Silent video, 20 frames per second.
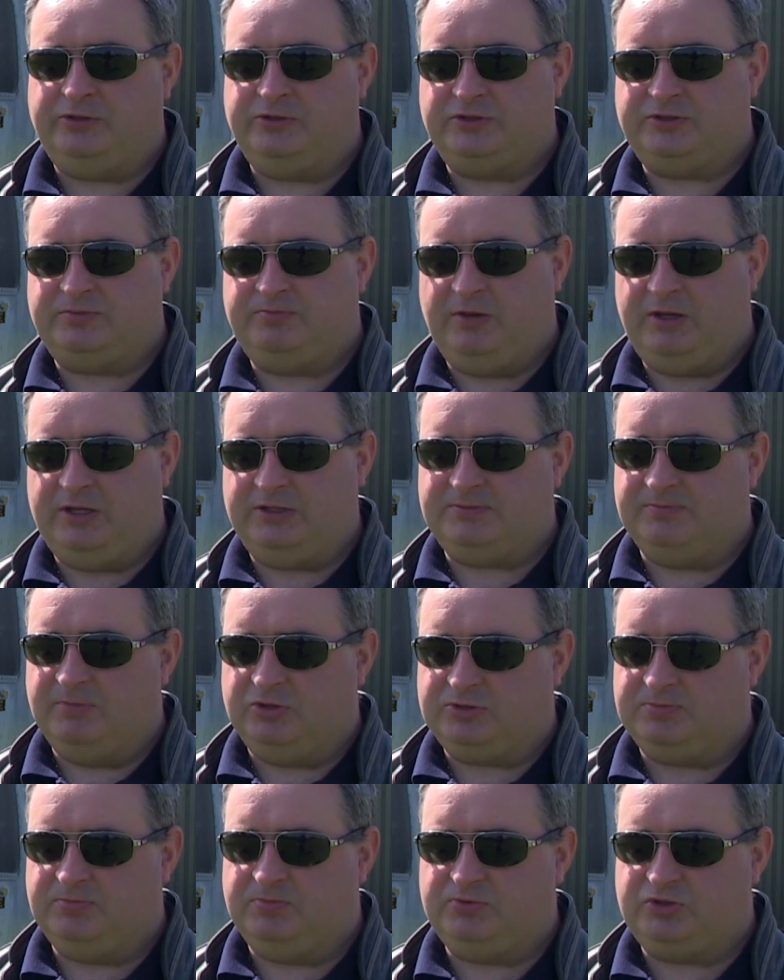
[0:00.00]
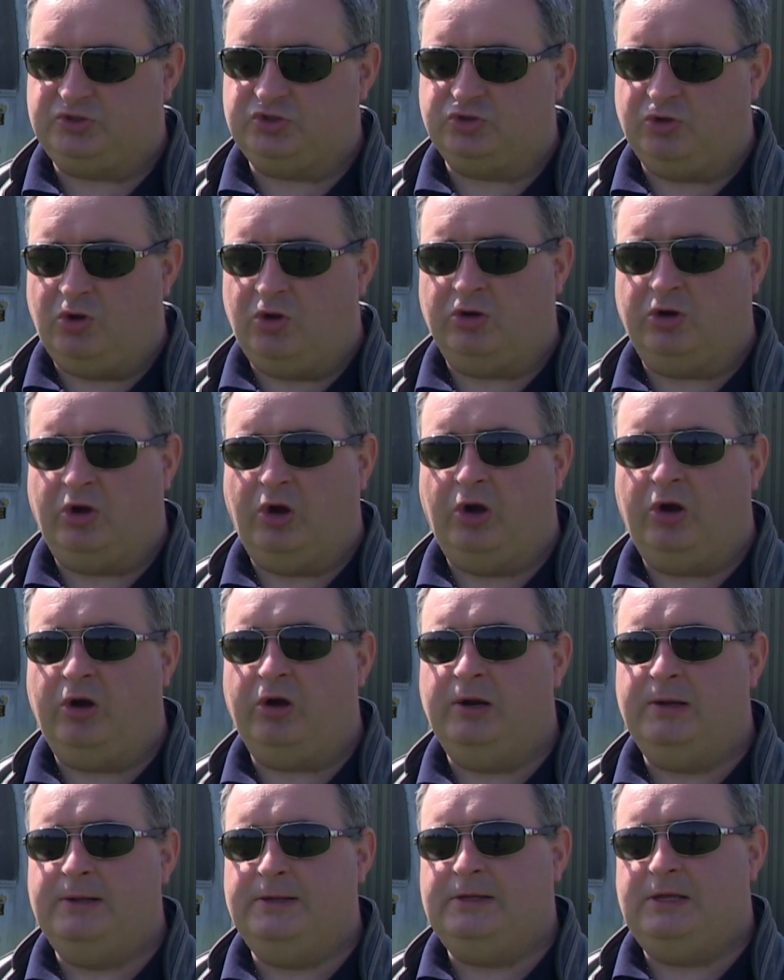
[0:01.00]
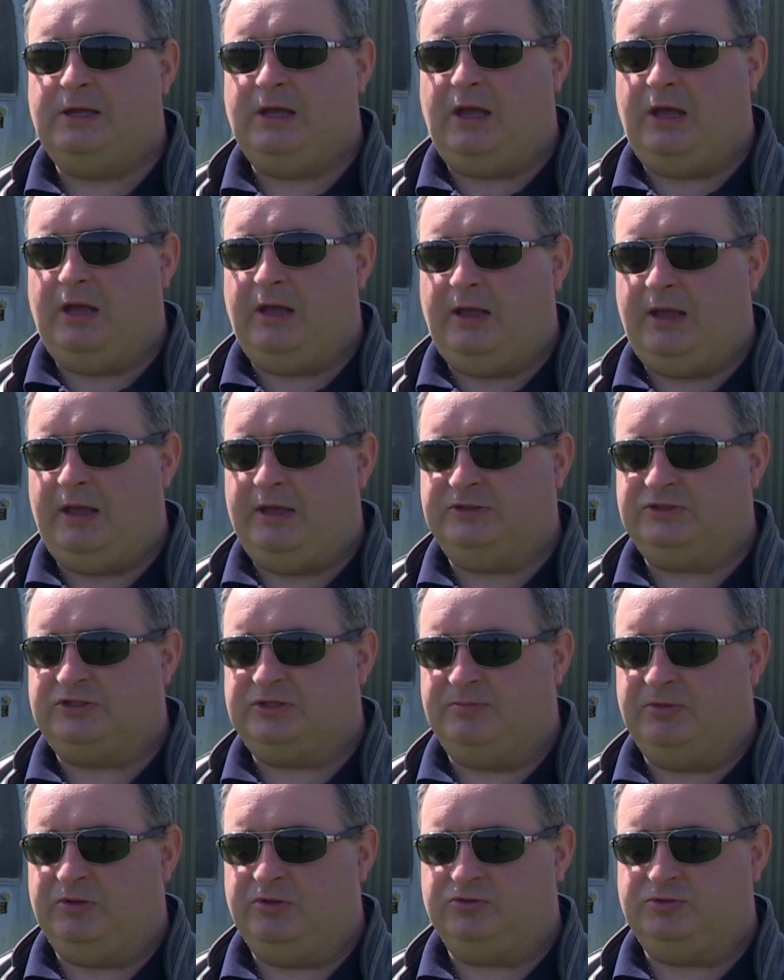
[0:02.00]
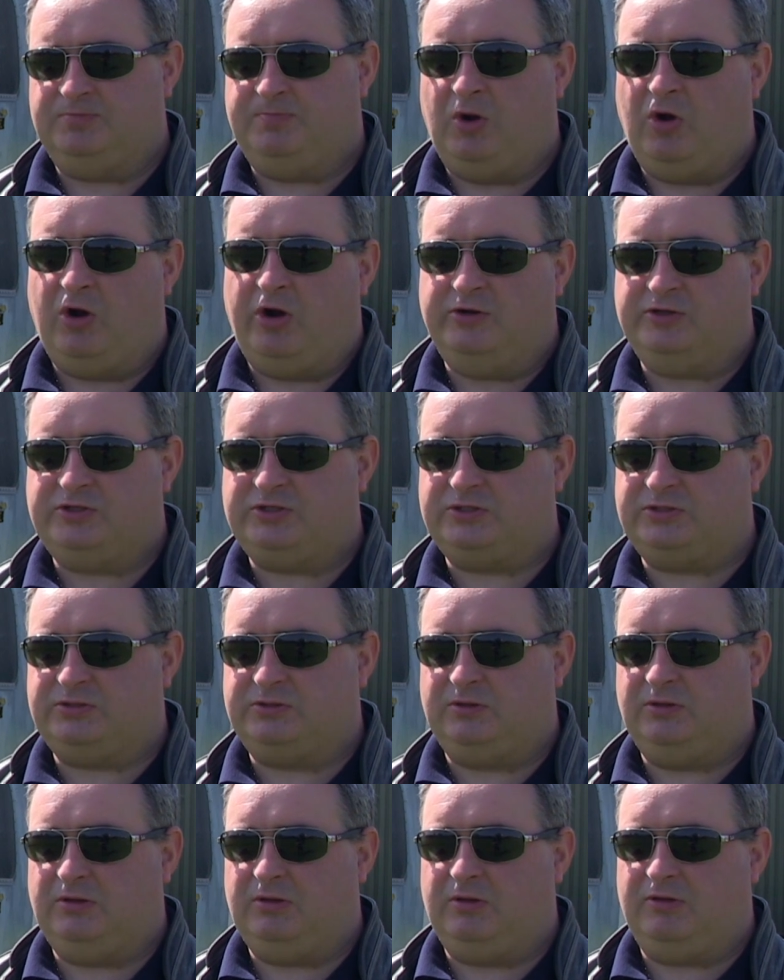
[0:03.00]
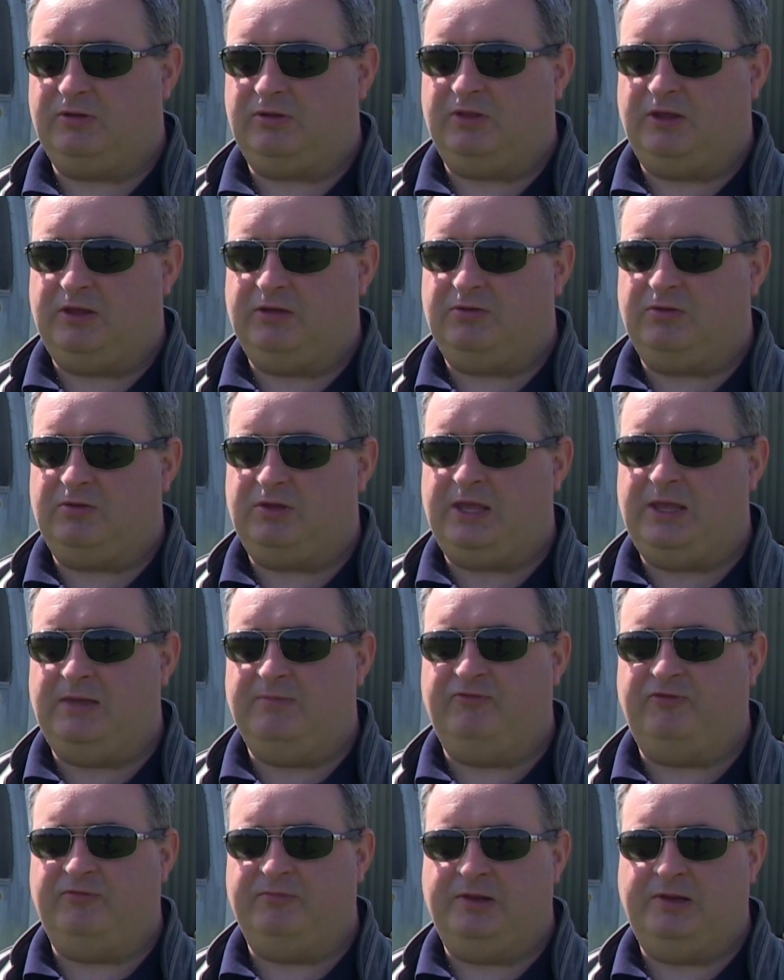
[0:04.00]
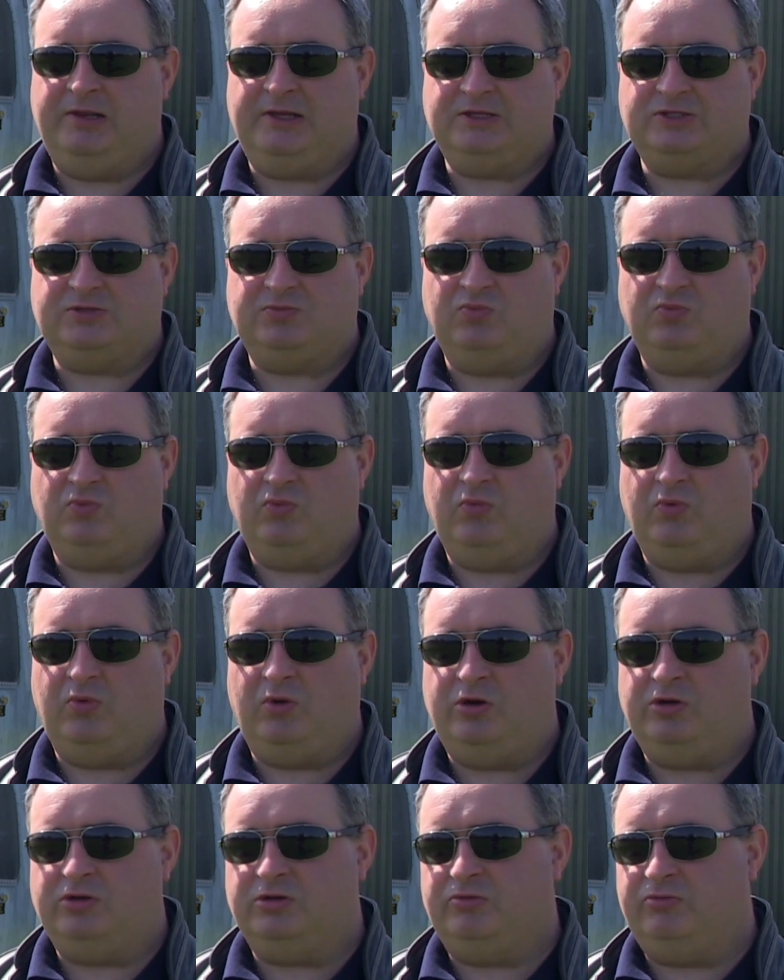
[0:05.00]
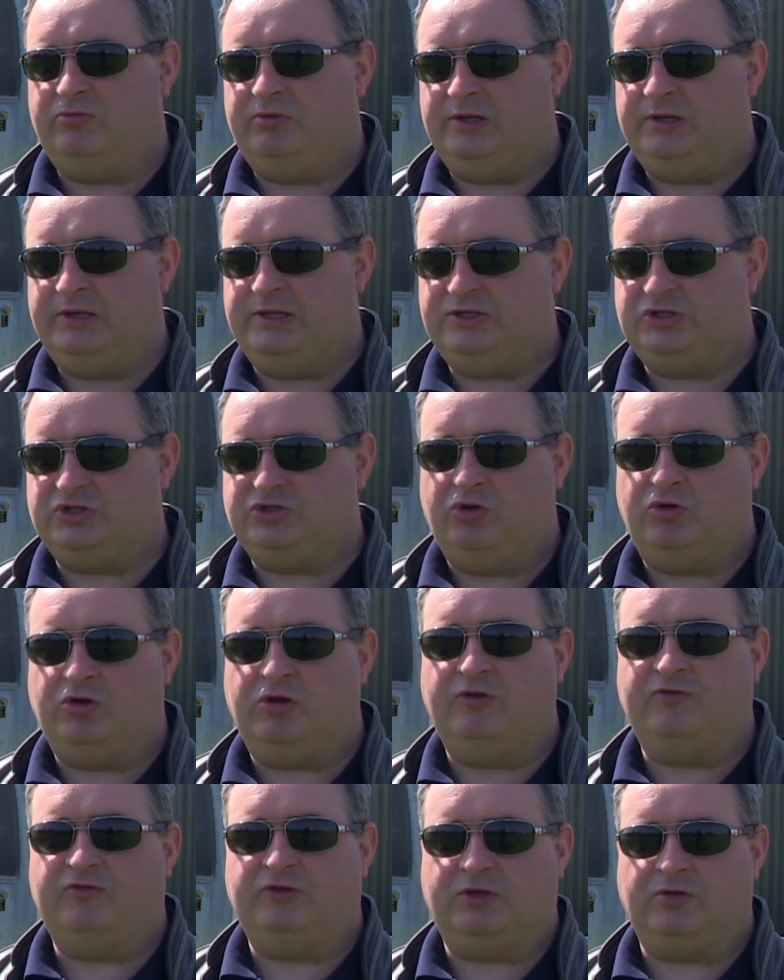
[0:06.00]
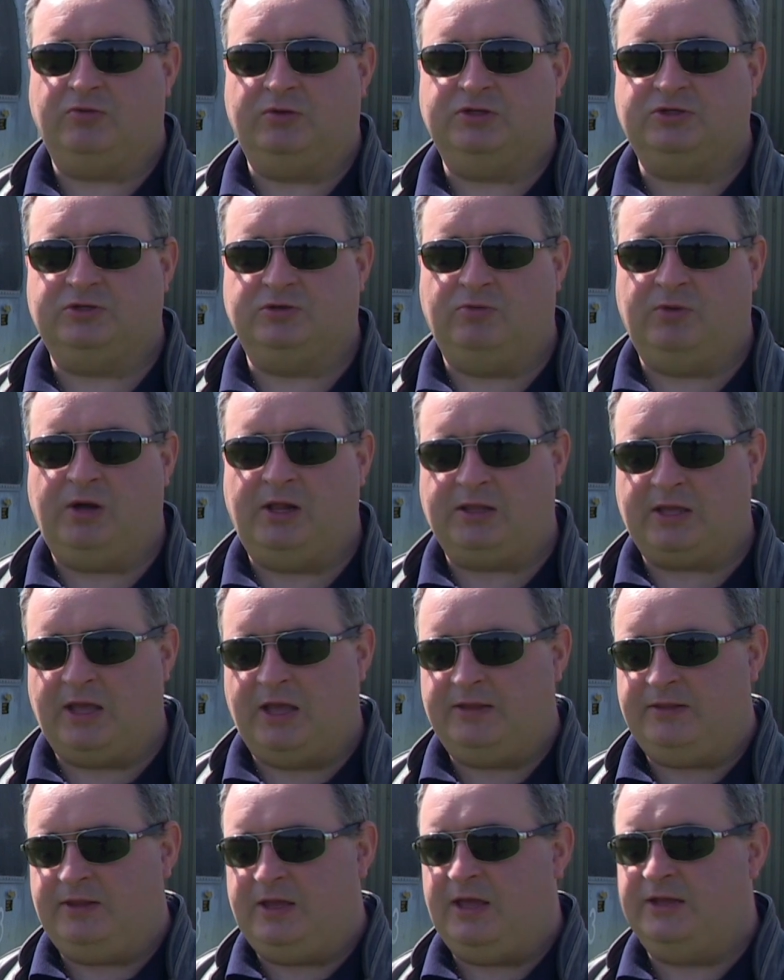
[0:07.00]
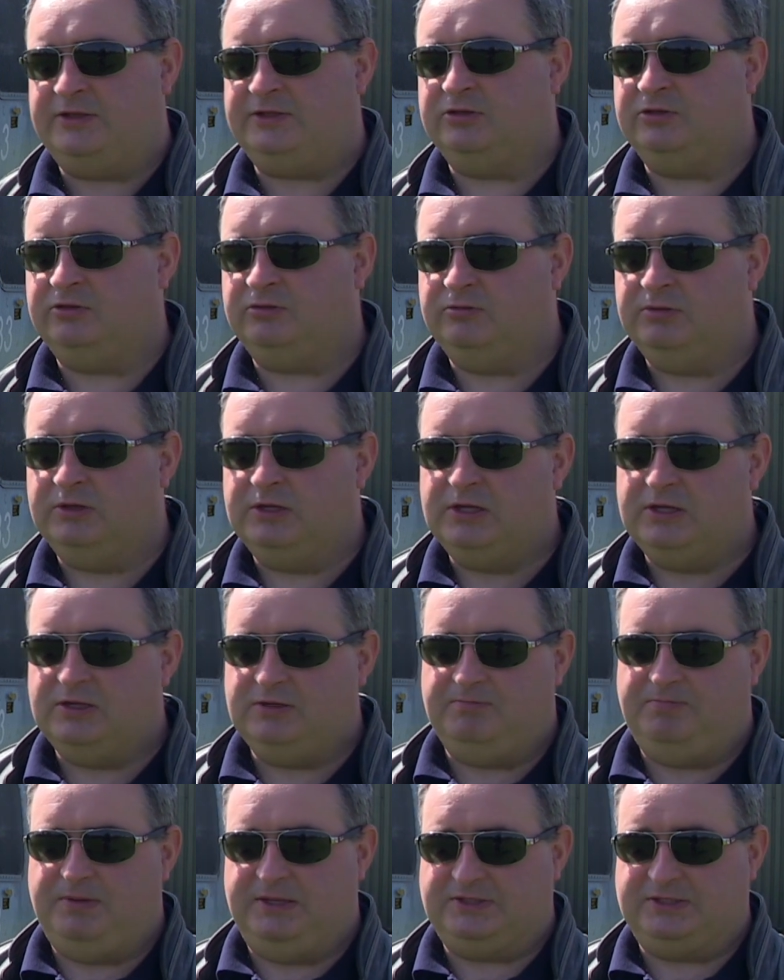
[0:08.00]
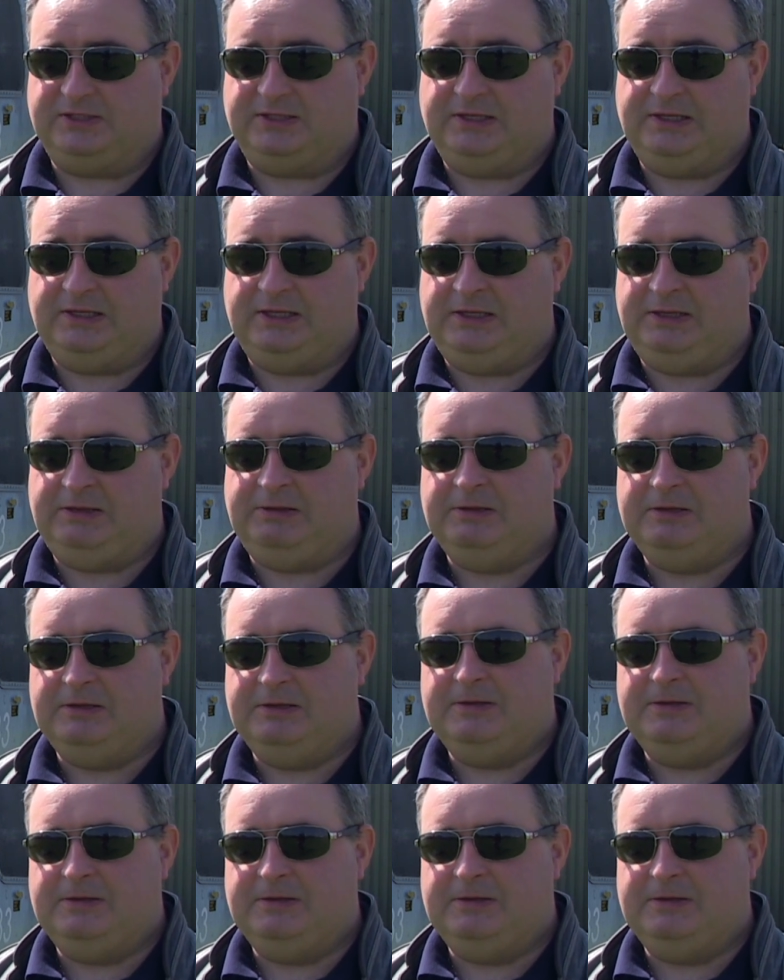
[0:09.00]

It's, it's much stronger uh, and some of those parts that came from the Lynx weren't really strong enough to go into a Wildcat and they had to basically